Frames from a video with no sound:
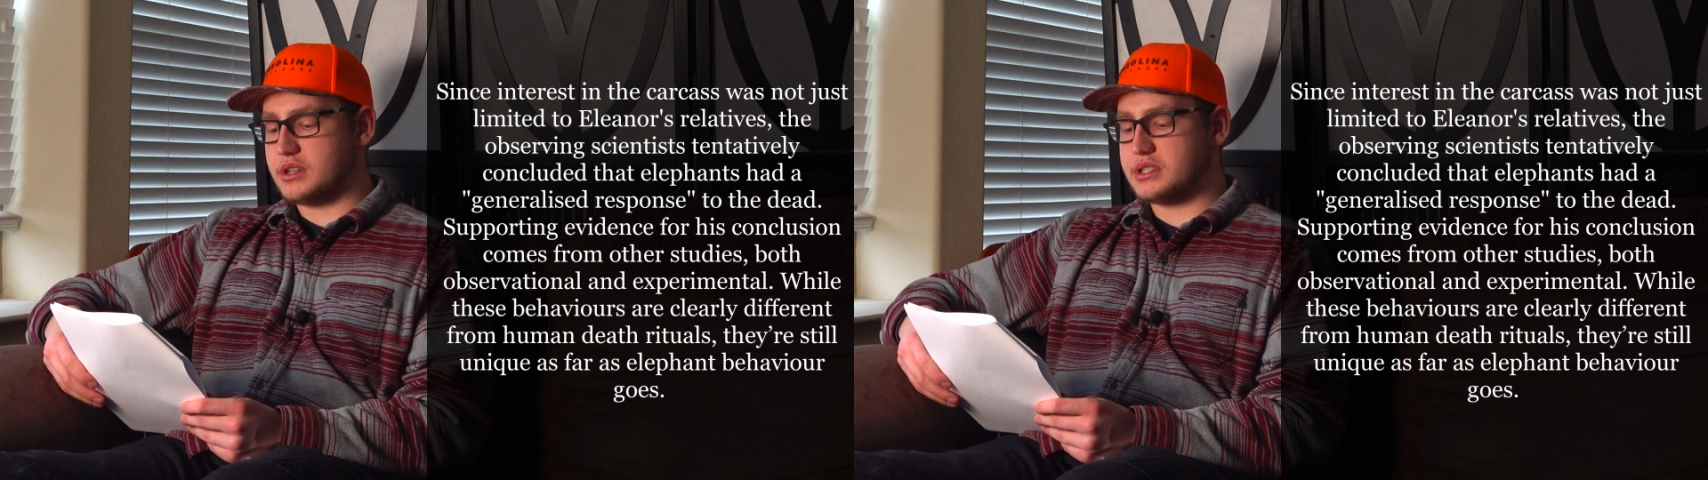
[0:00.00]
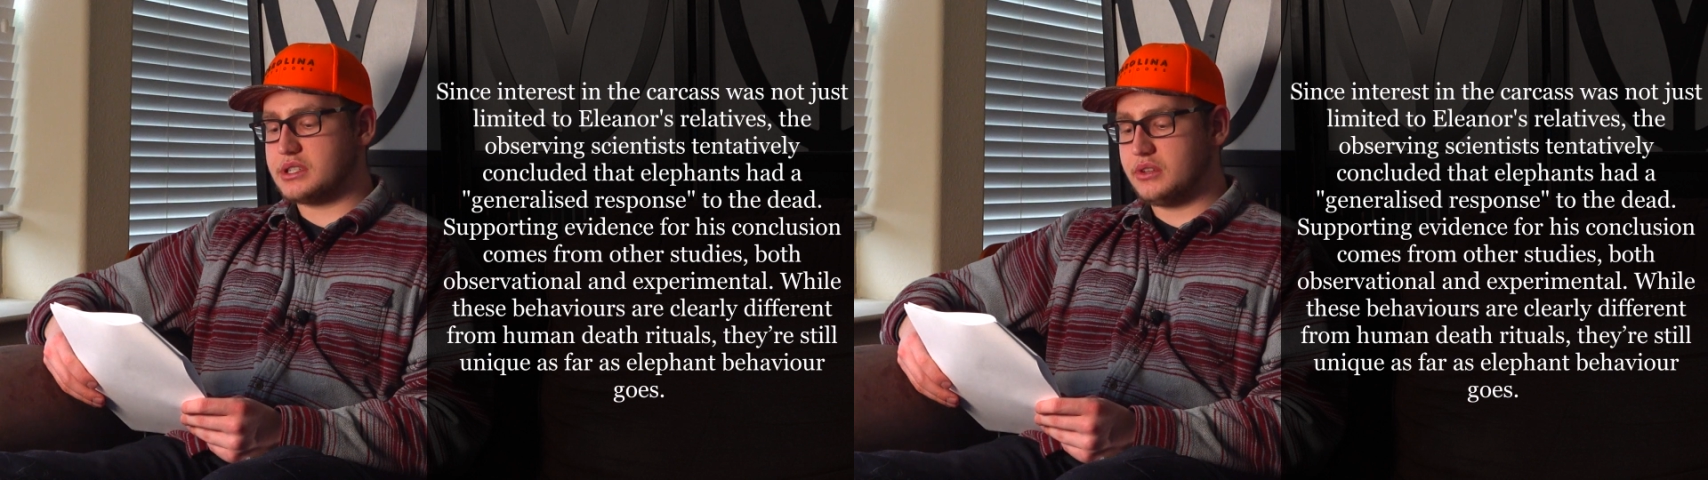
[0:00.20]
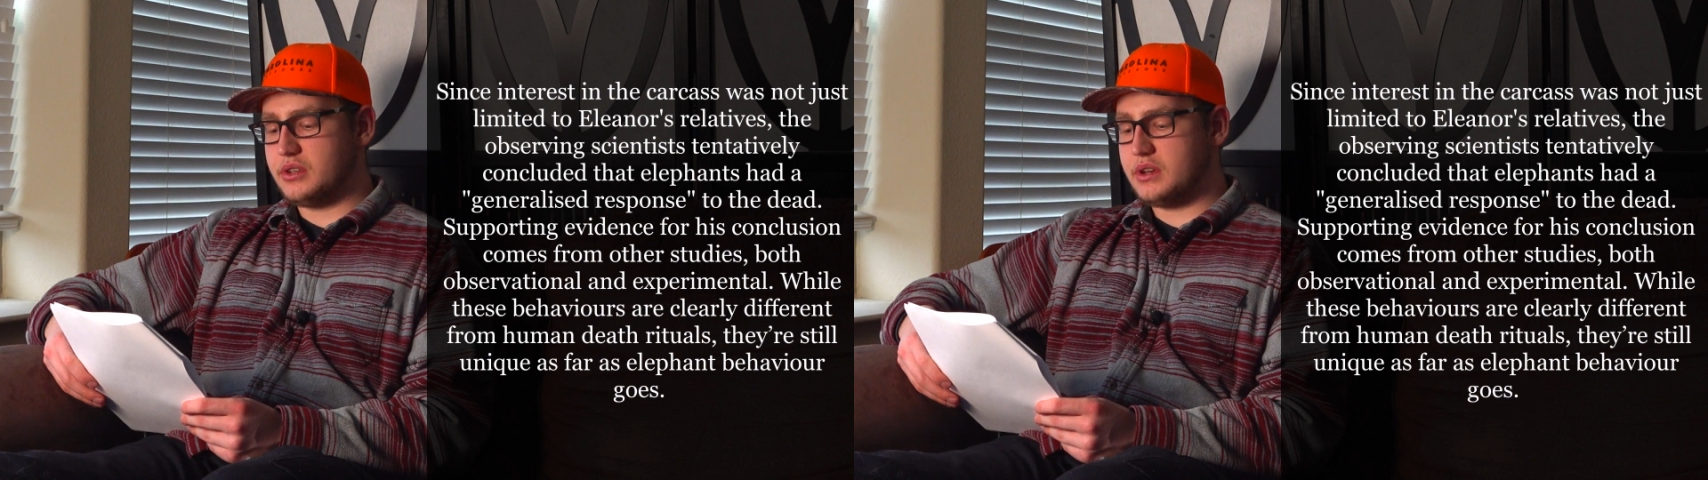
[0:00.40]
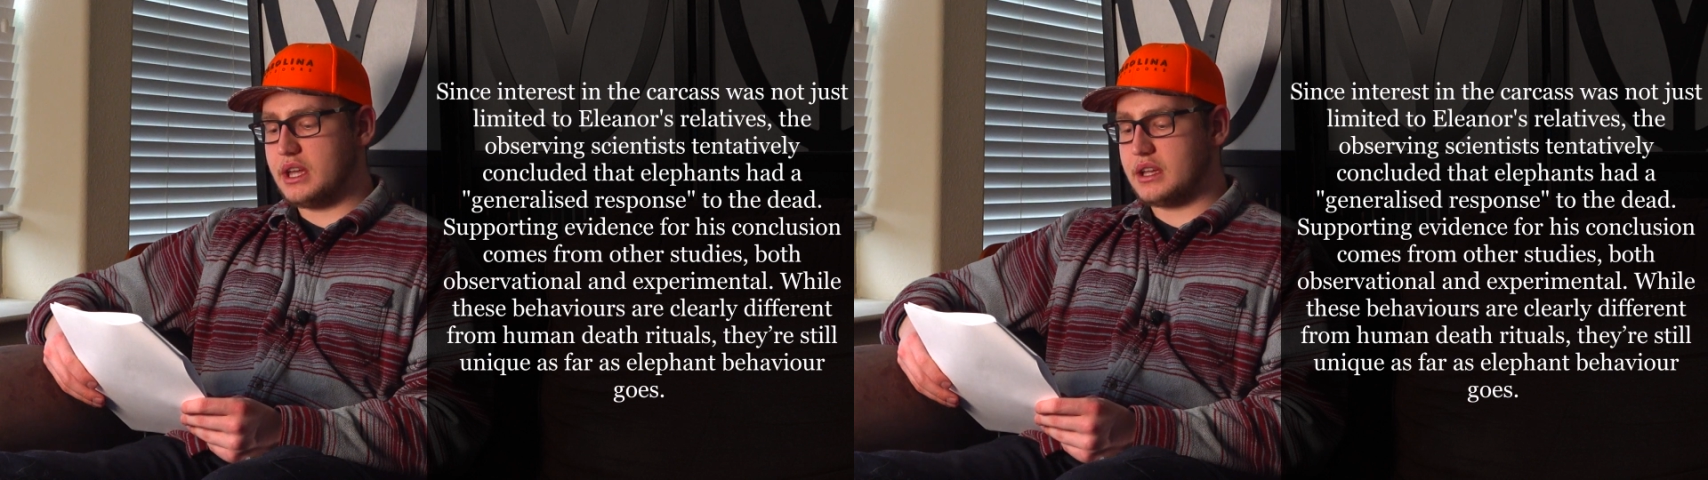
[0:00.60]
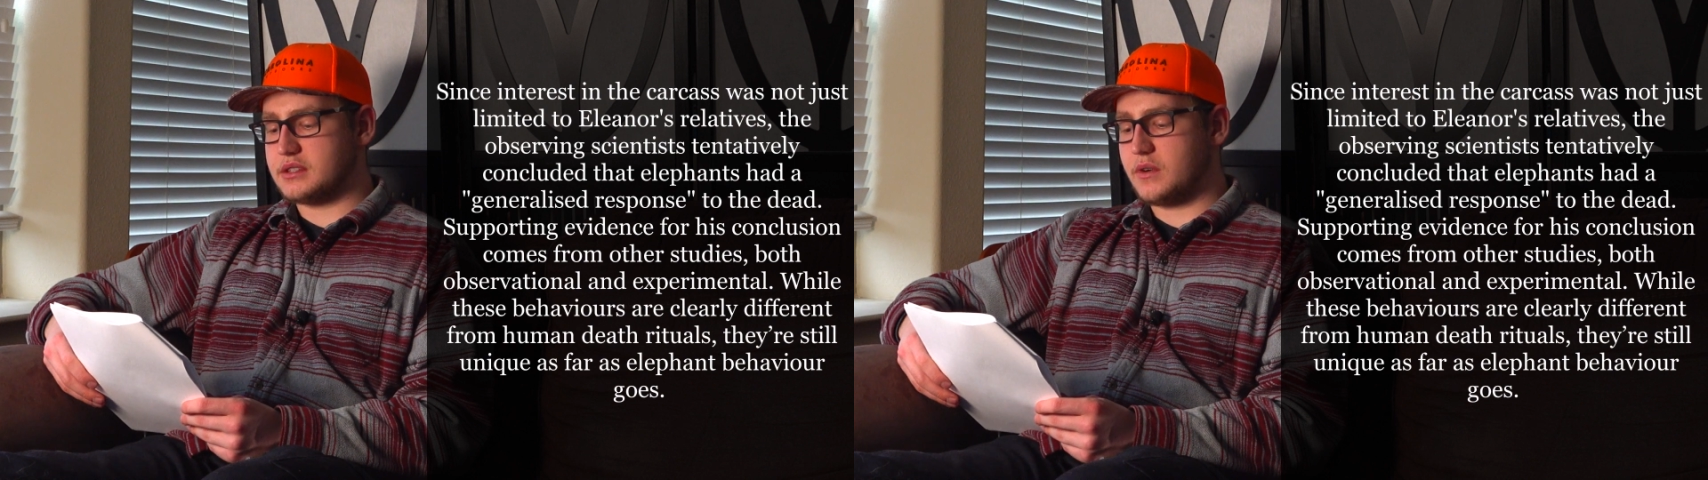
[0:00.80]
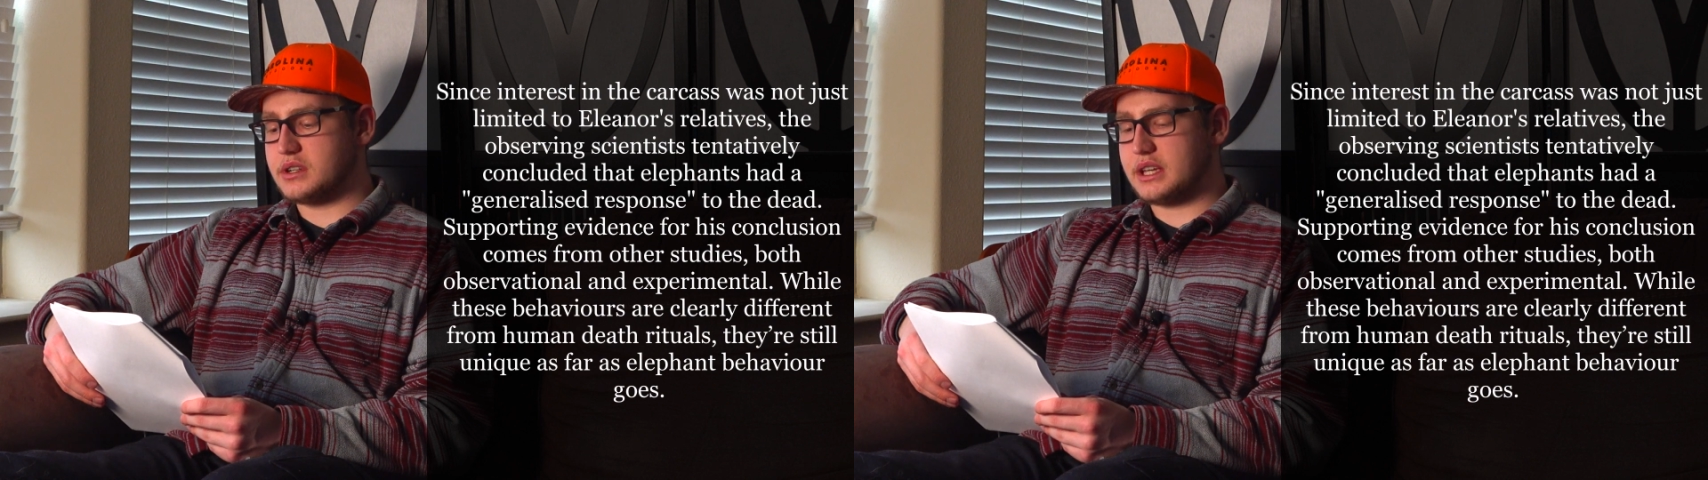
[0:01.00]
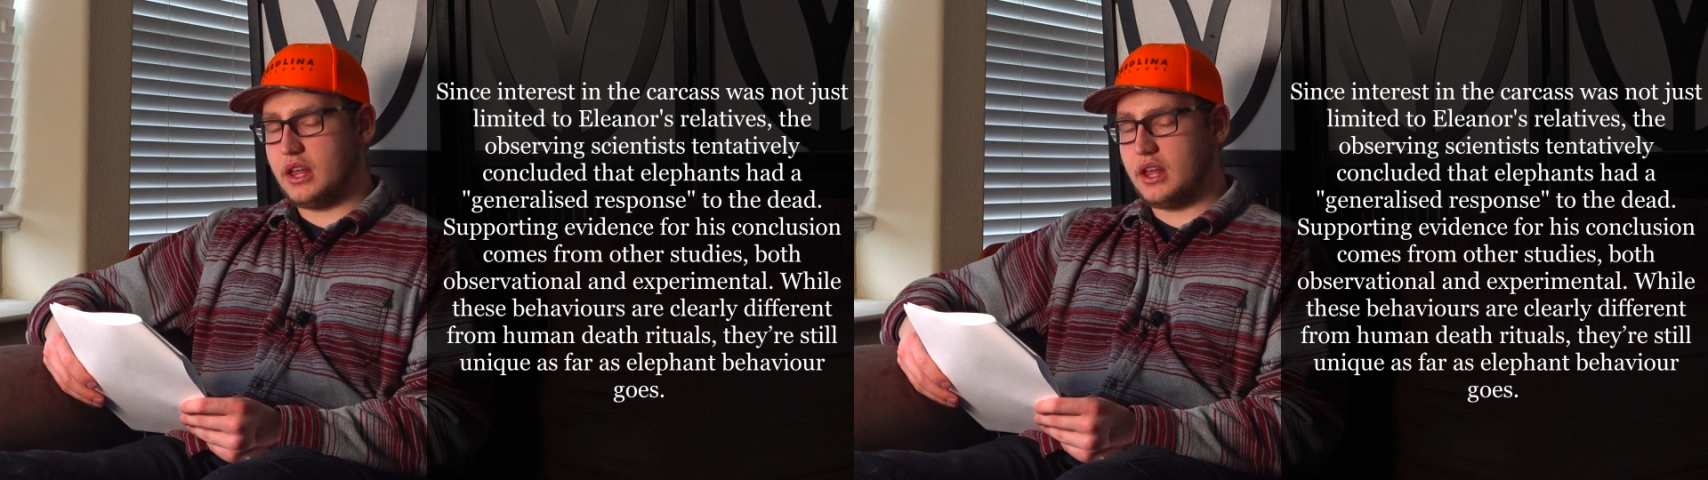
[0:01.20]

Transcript: they're still unique as far as